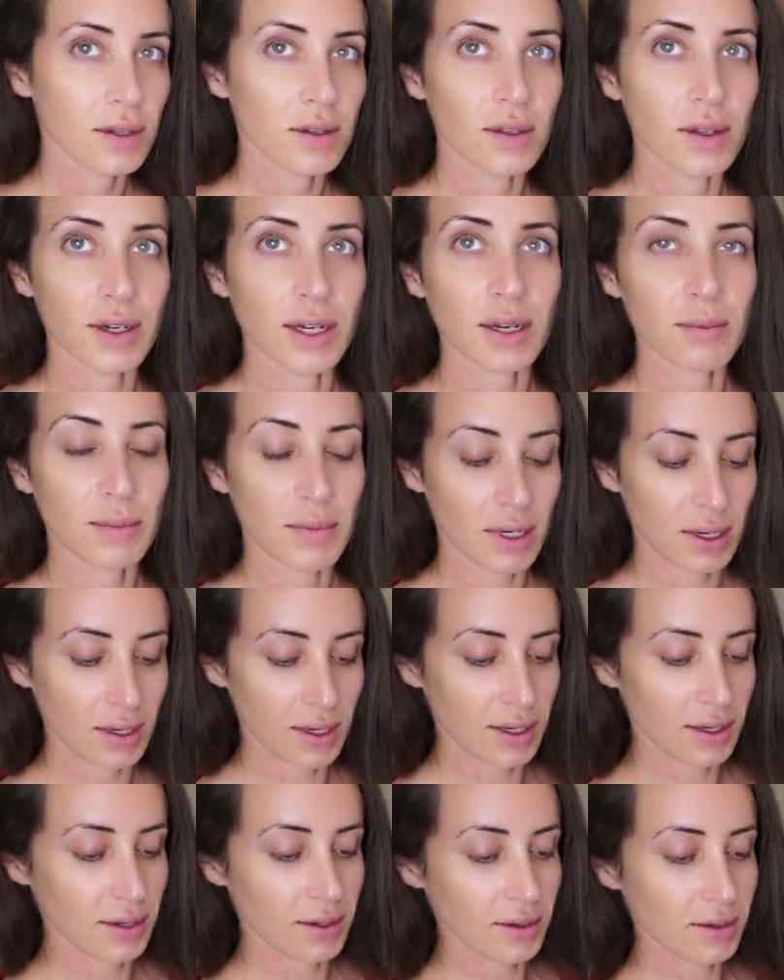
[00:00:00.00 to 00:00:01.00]
Look at
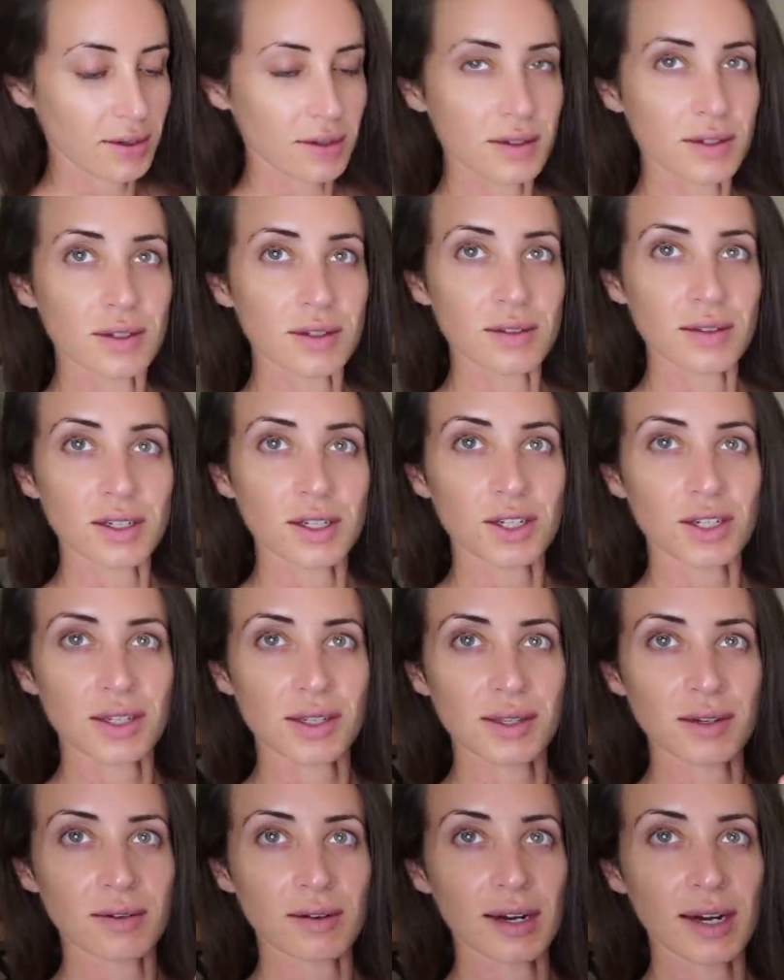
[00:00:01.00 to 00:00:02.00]
my
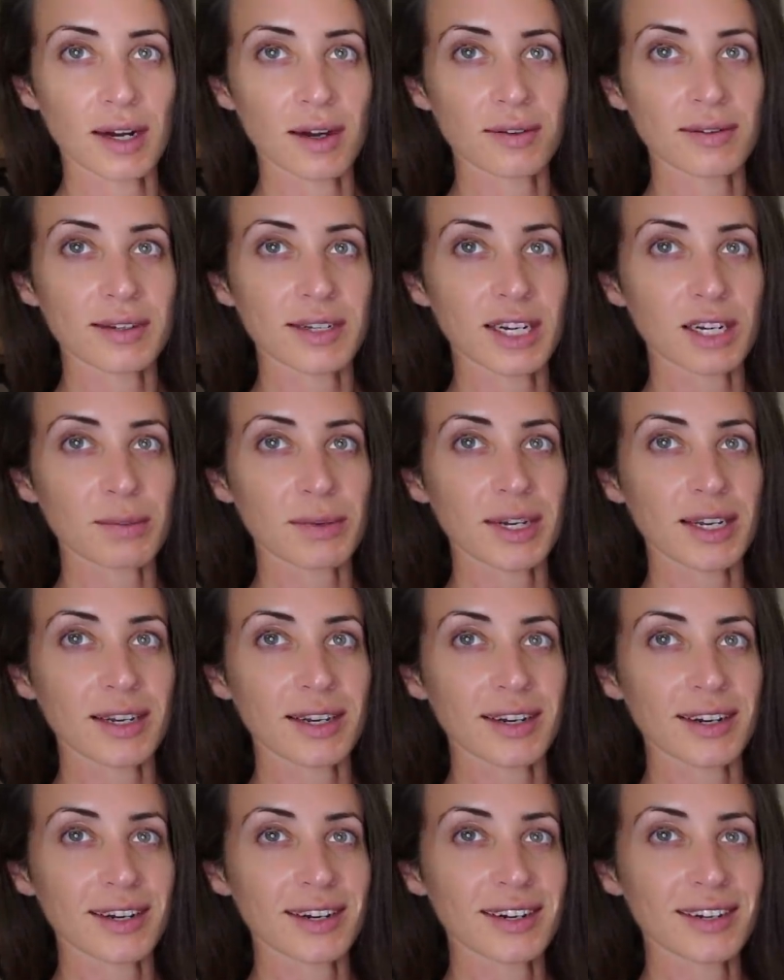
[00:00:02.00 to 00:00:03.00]
delicious ground deer meat
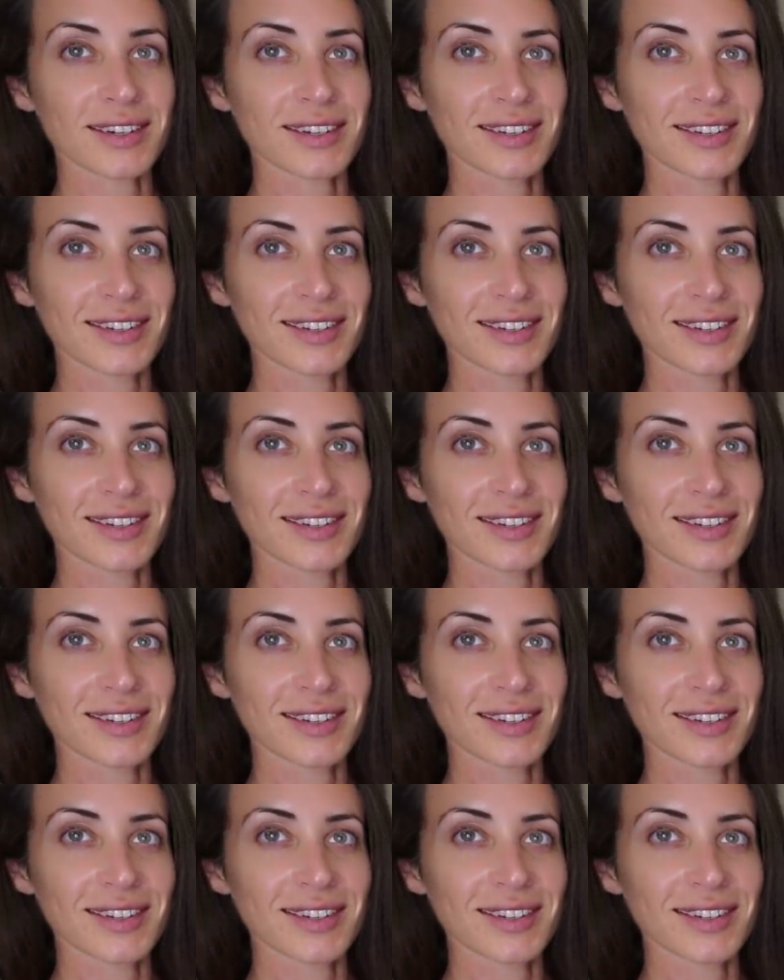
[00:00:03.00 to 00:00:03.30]
here.